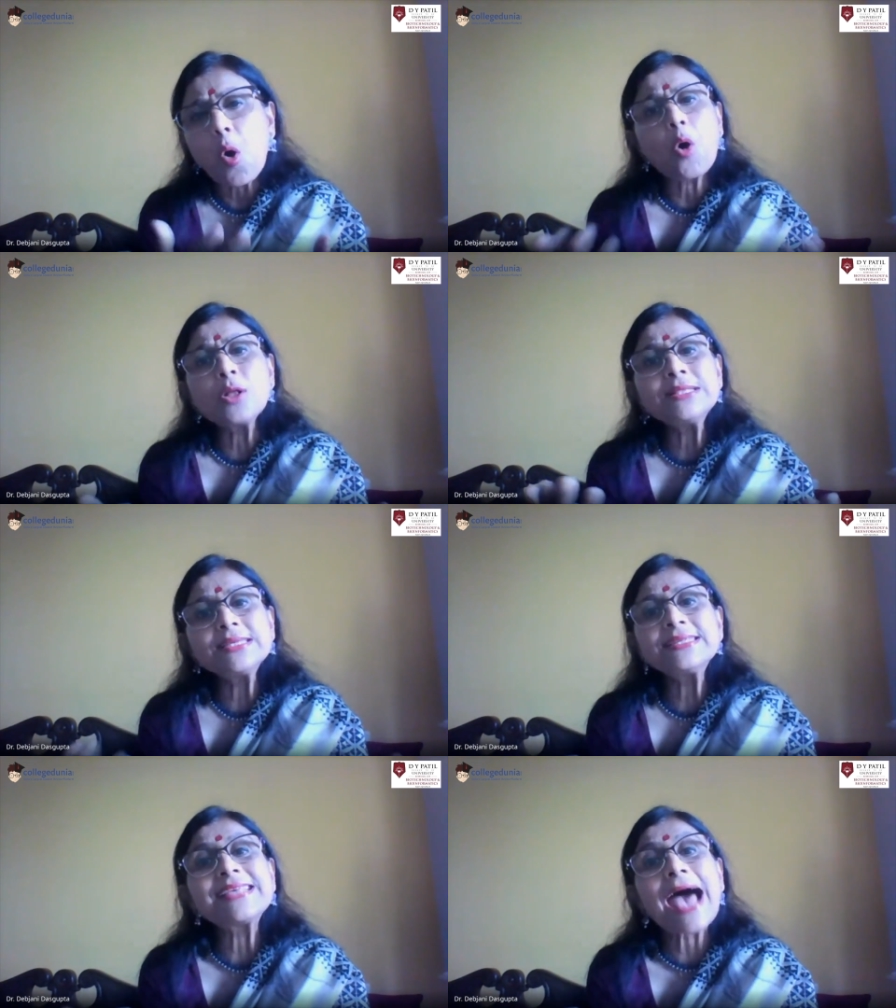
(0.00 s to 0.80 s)
All
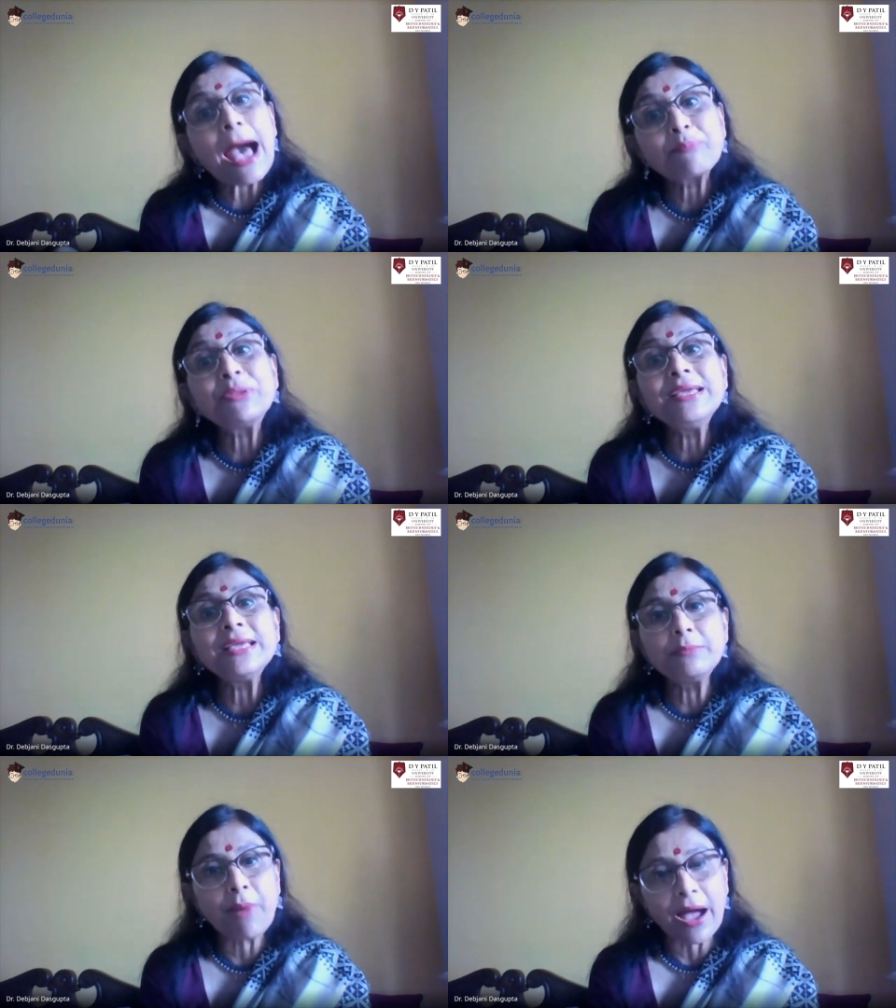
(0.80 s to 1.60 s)
this is
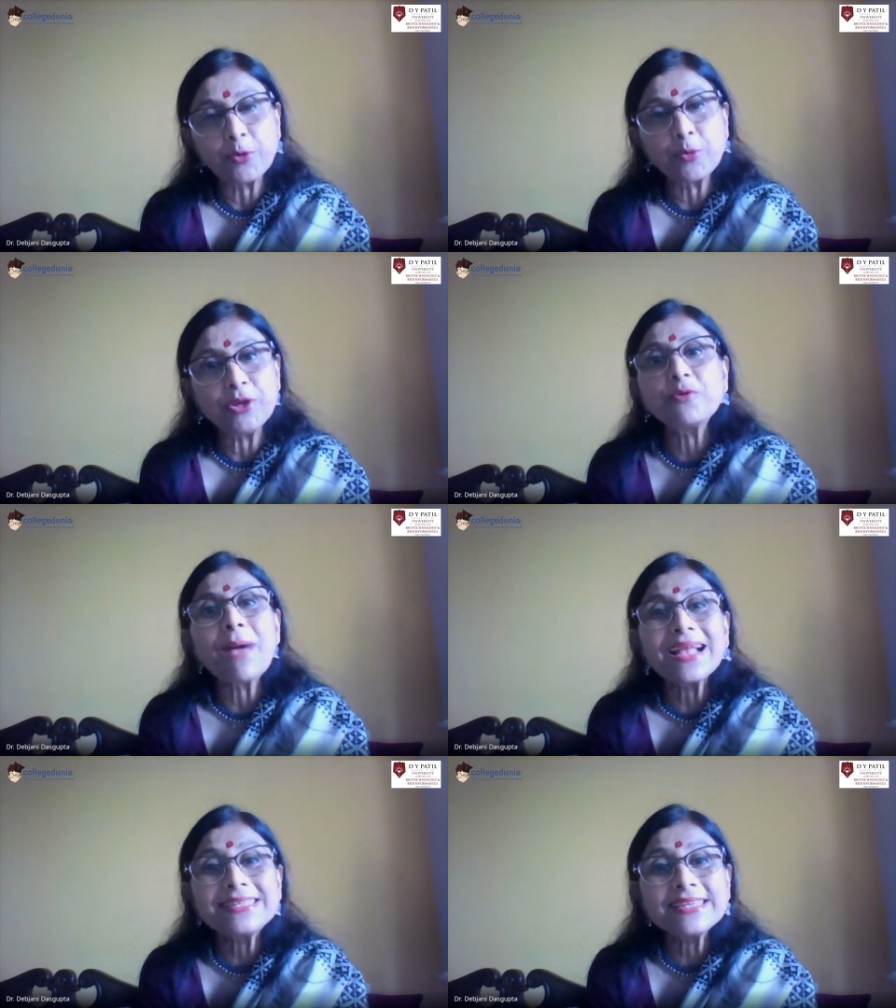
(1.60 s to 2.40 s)
happening in
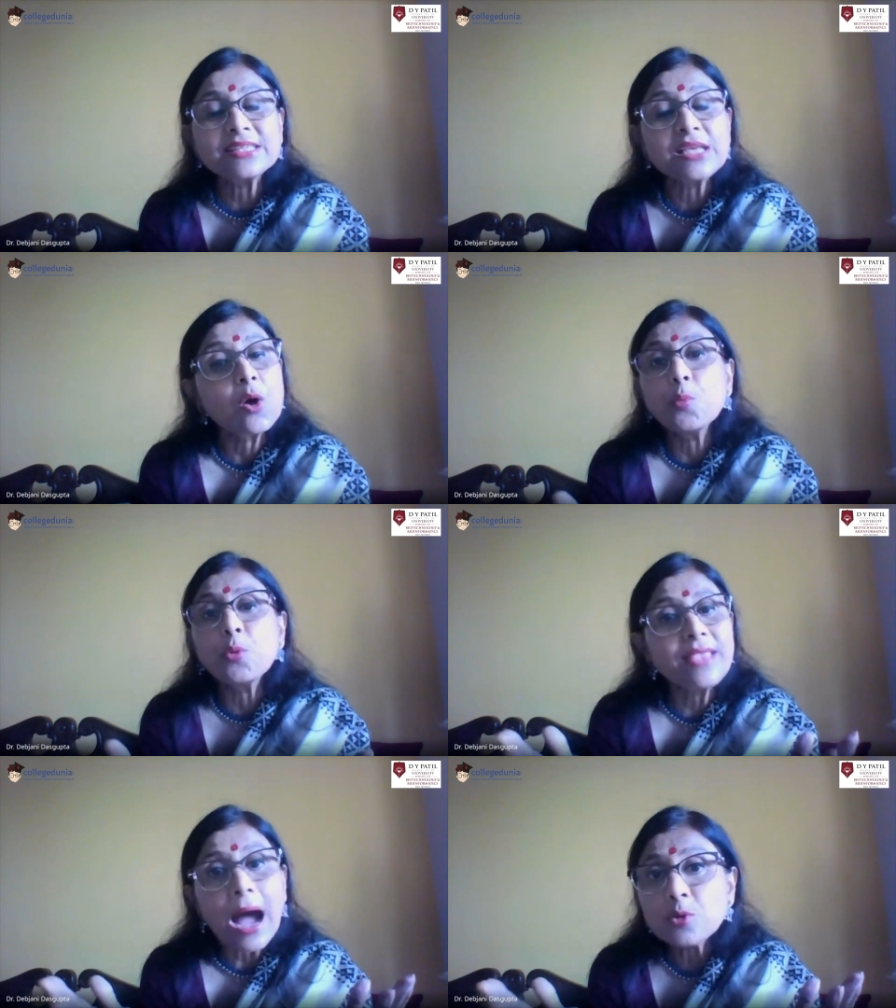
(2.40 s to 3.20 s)
bioinformatics.
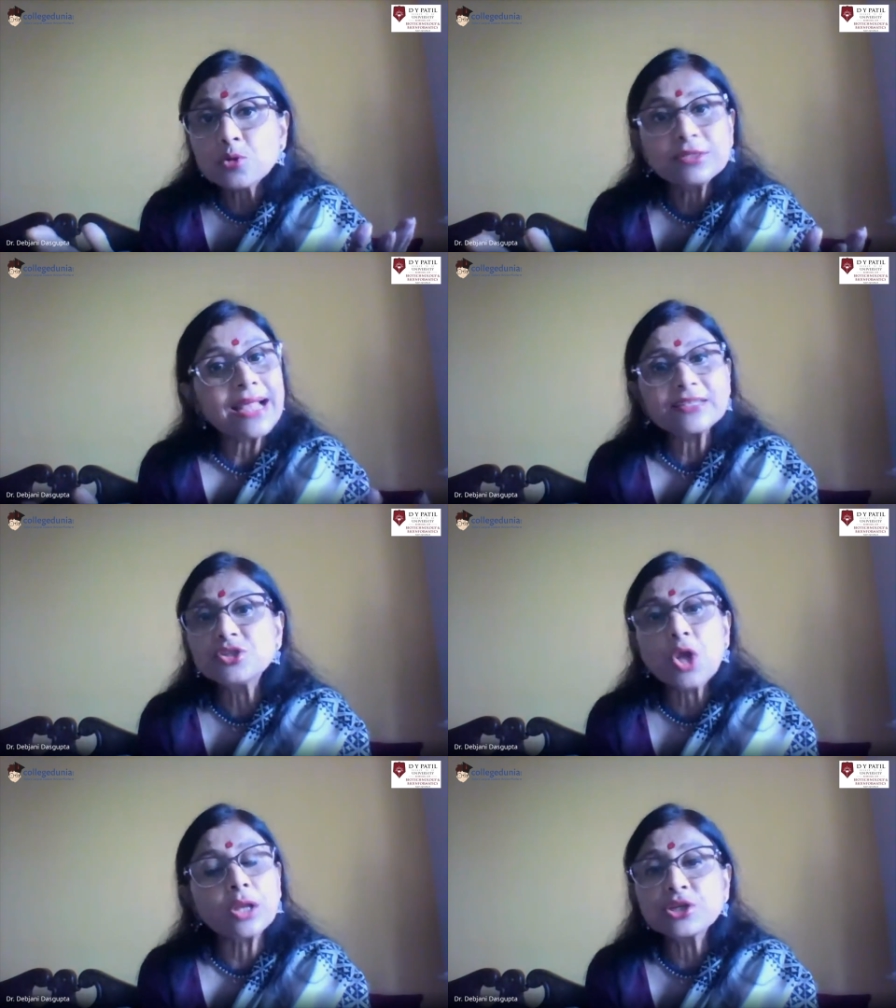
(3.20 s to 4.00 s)
Without that
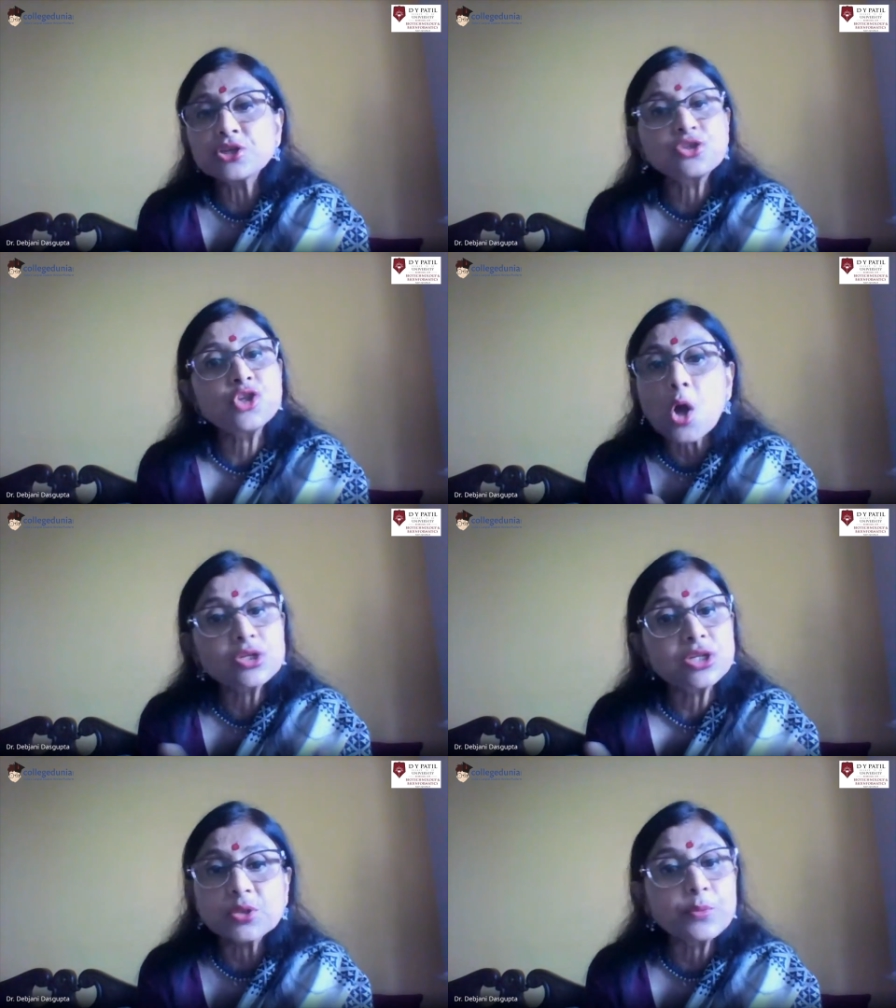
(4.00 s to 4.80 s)
knowledge,
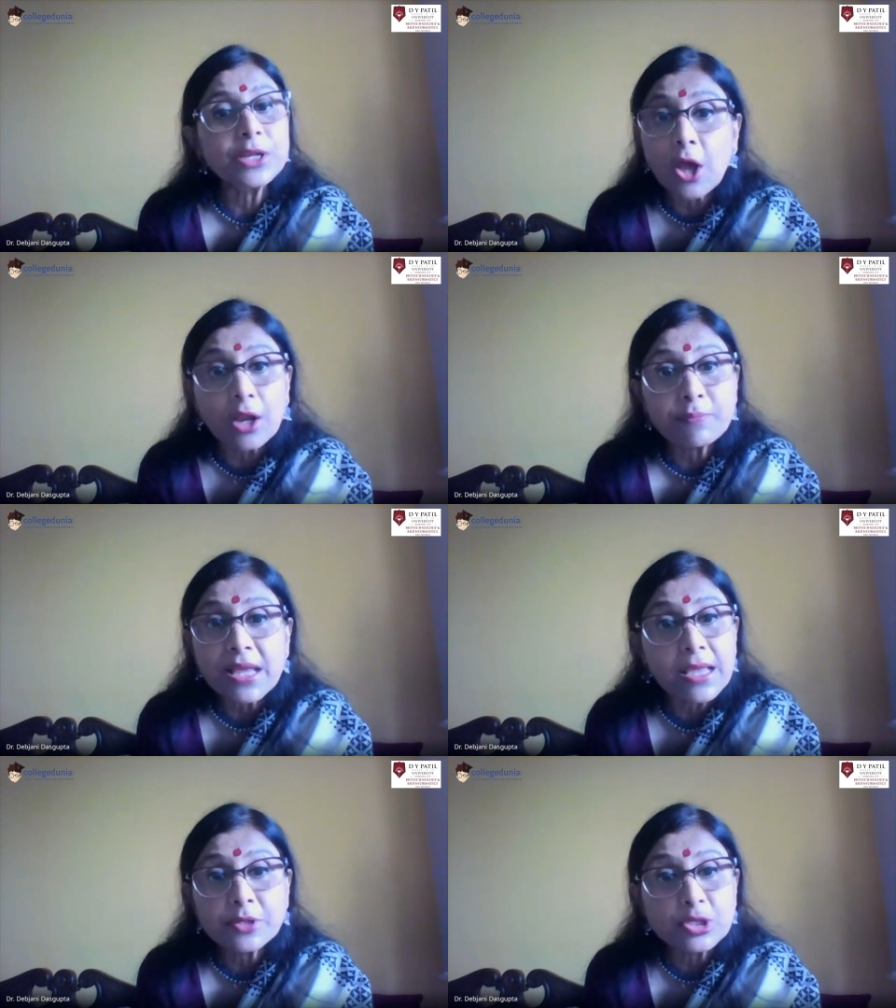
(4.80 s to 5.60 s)
doctors will not
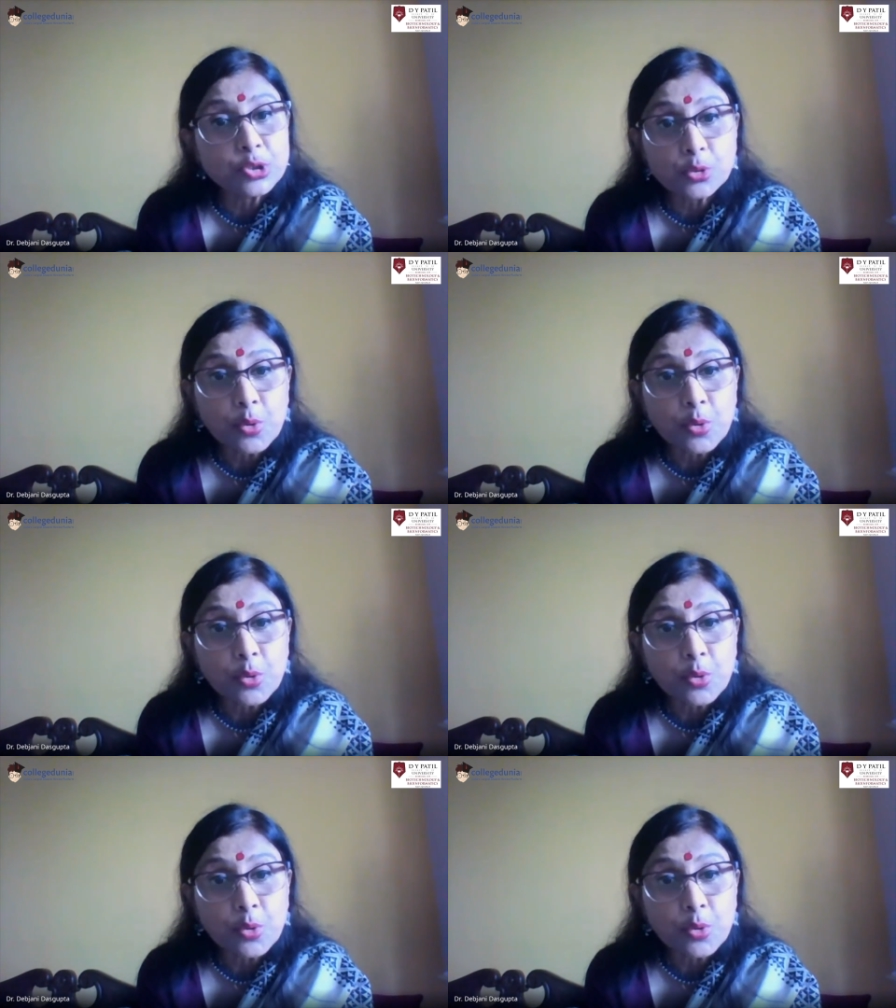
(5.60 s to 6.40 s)
be able to
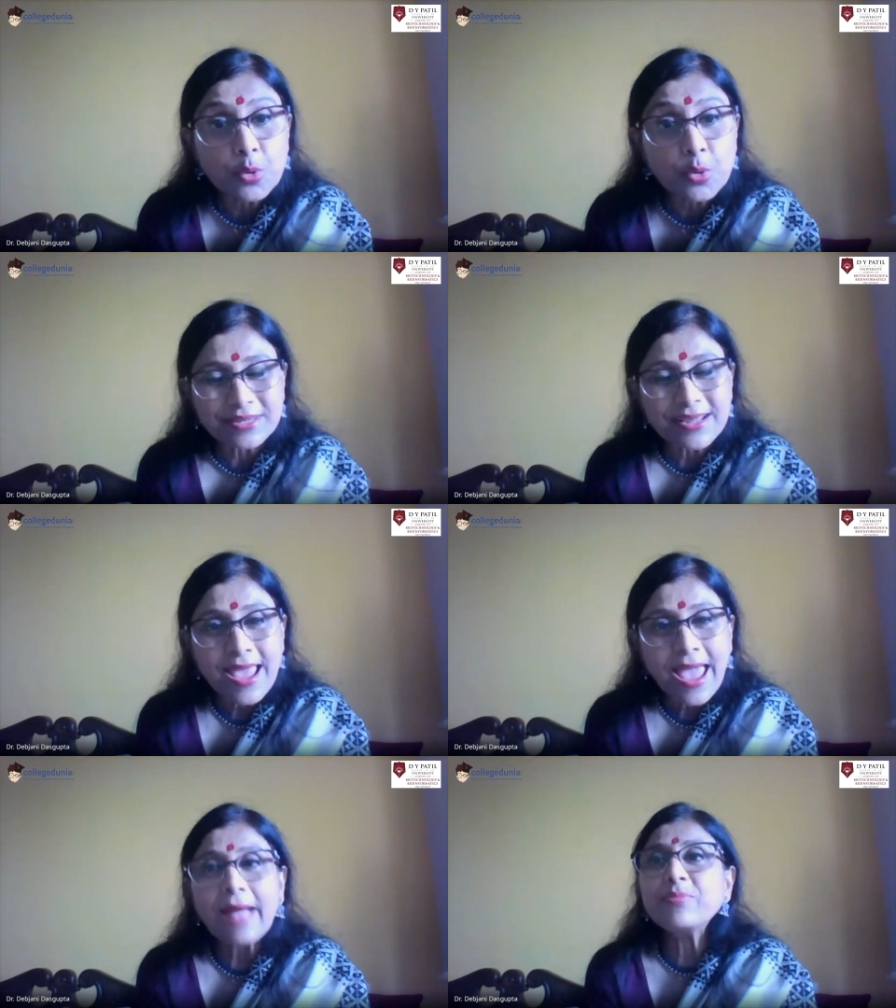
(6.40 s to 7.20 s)
function.